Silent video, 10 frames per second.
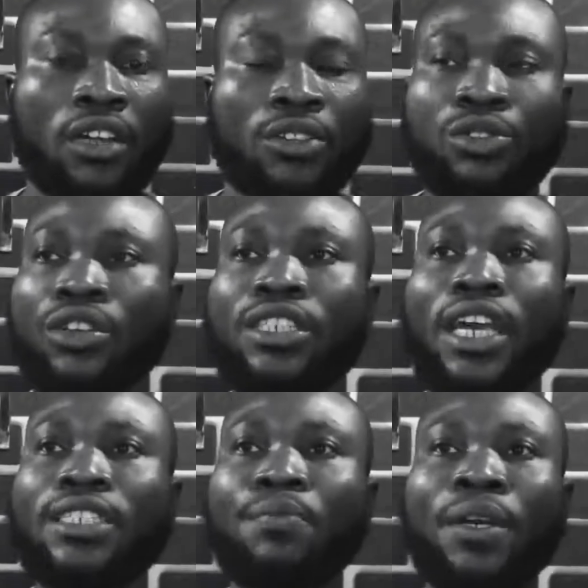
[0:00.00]
You don't
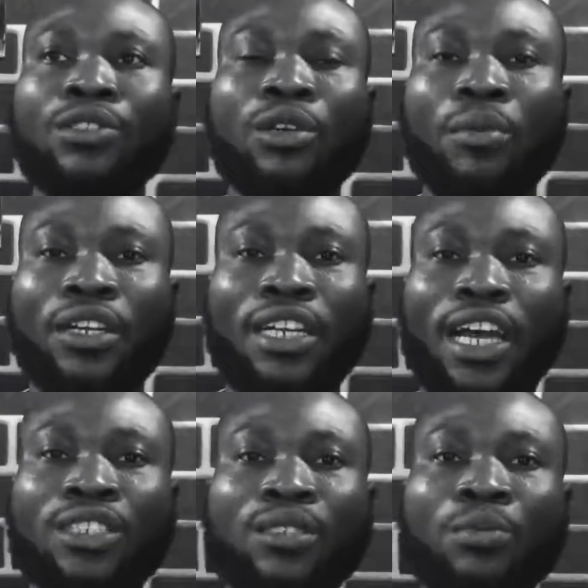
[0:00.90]
expect somebody
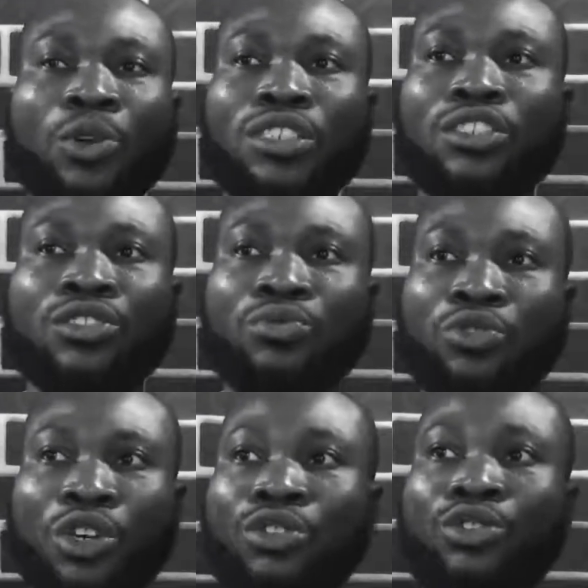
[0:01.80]
that smokes to
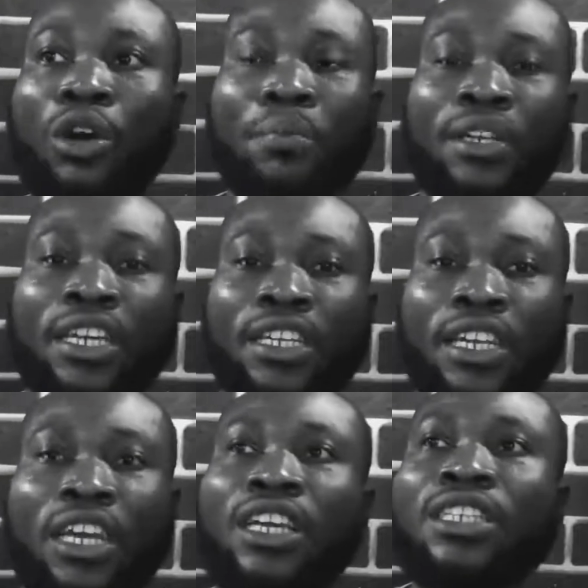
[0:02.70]
just stop in a day.
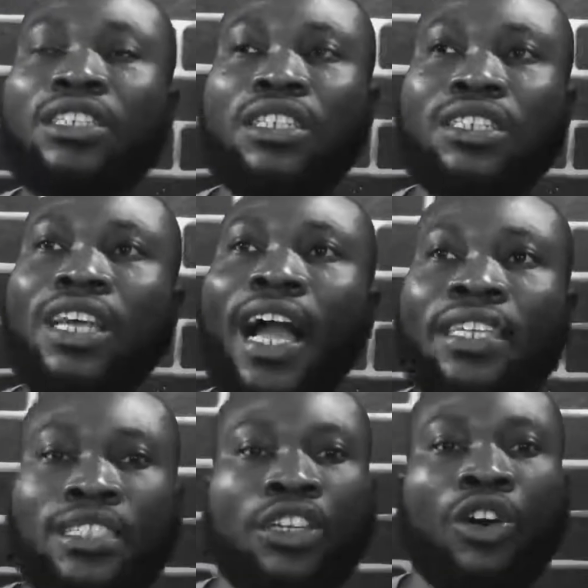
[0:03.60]
He still
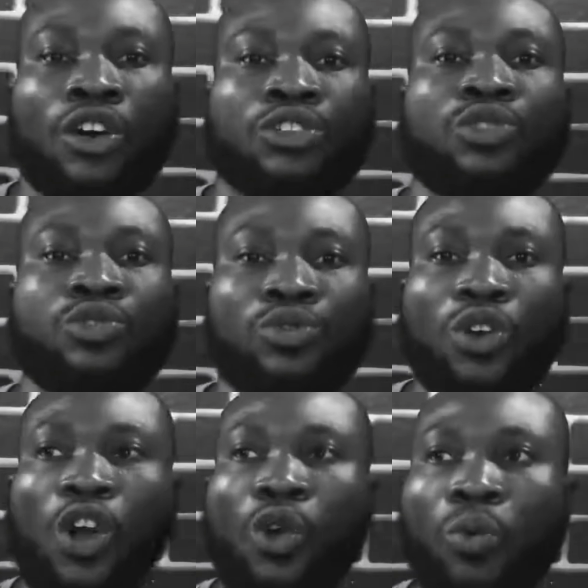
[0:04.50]
has the urge to
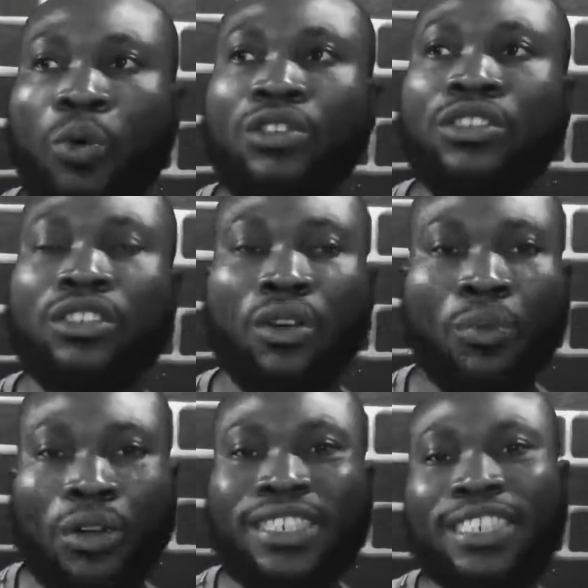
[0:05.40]
want
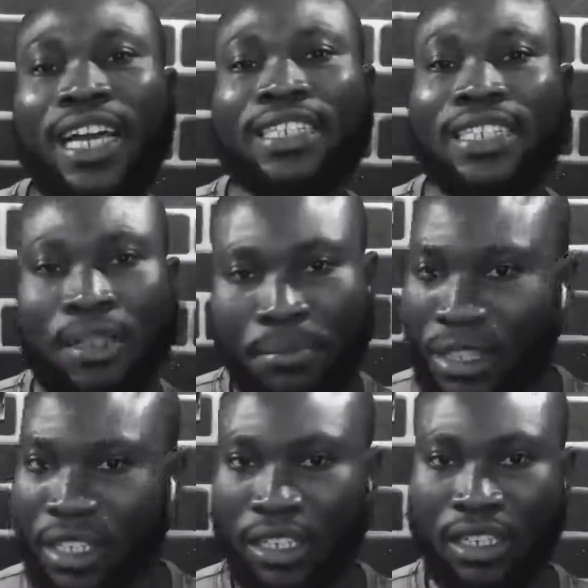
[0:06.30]
that same
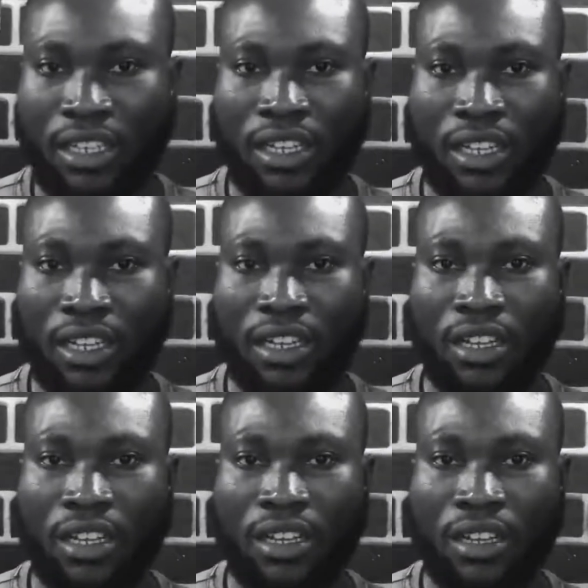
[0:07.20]
thing.
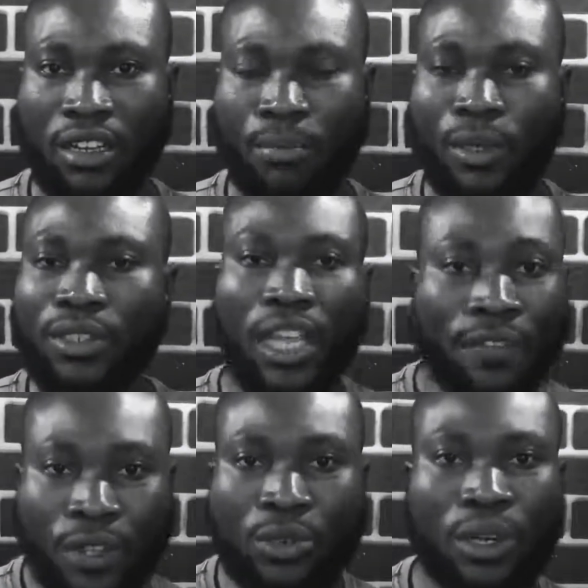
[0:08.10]
But
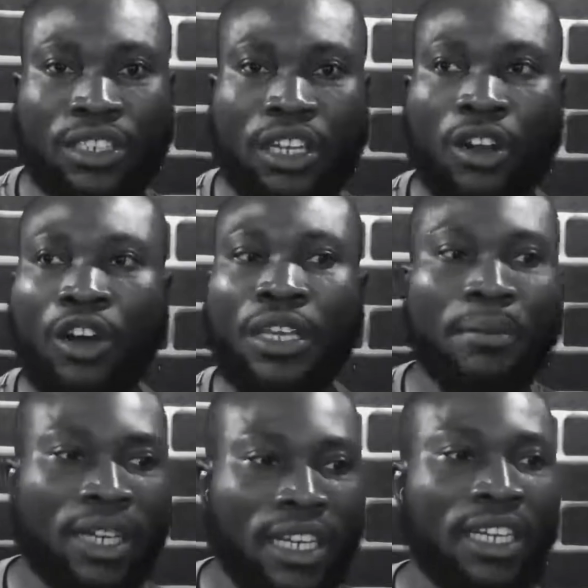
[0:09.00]
if it was the law,
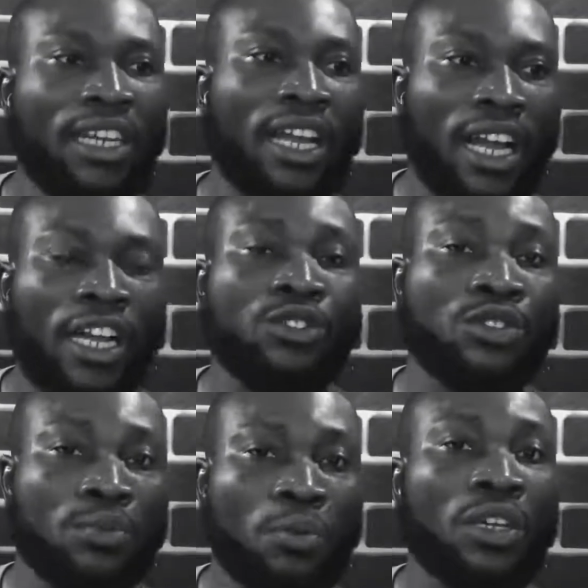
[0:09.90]
immediately they catch you
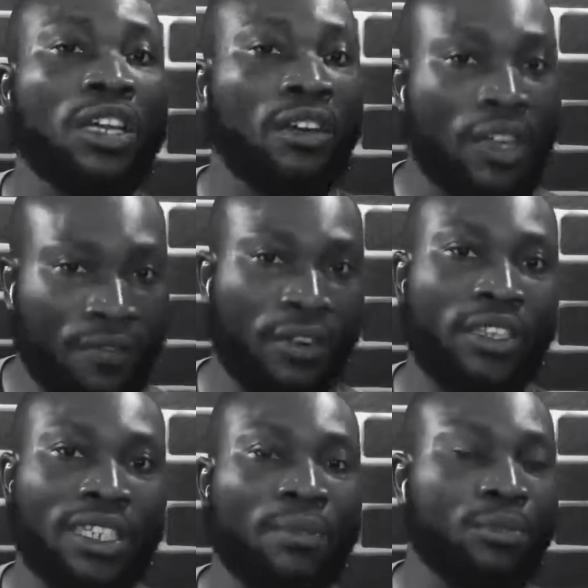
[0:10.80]
smoking. If, for
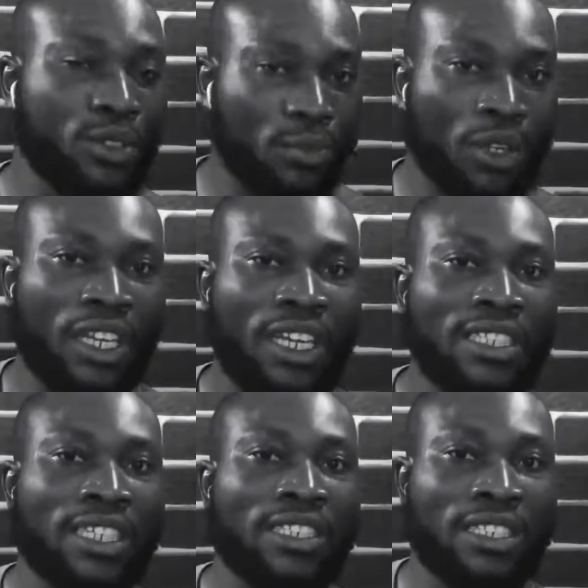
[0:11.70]
example, smoking is
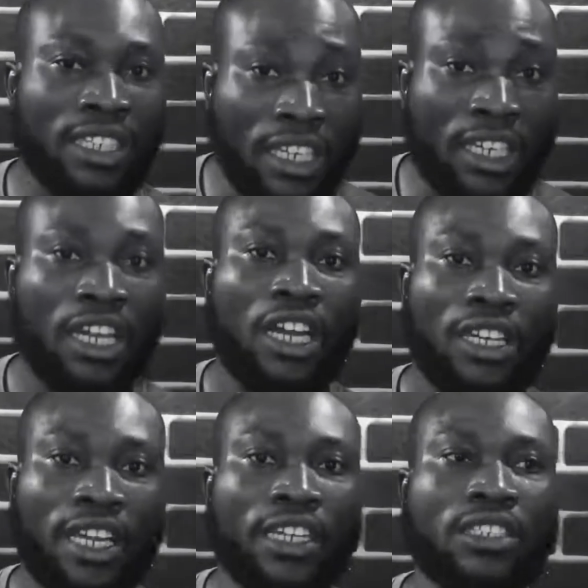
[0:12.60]
a sin
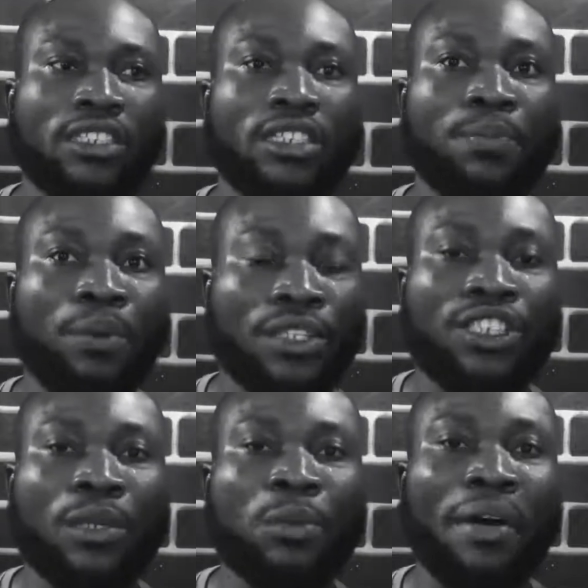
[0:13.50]
that is
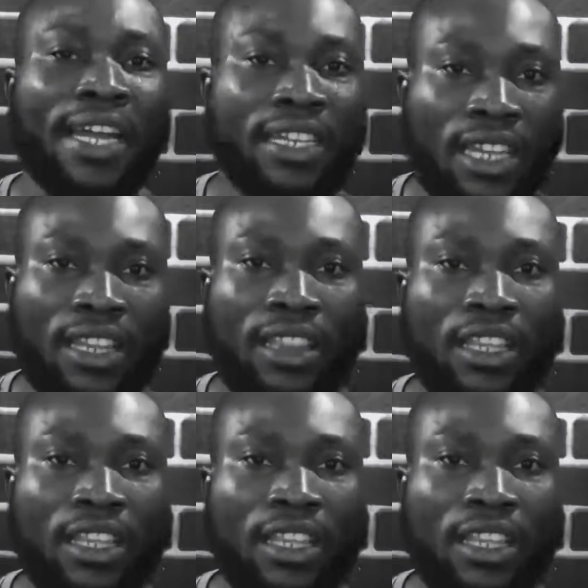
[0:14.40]
punishable by death,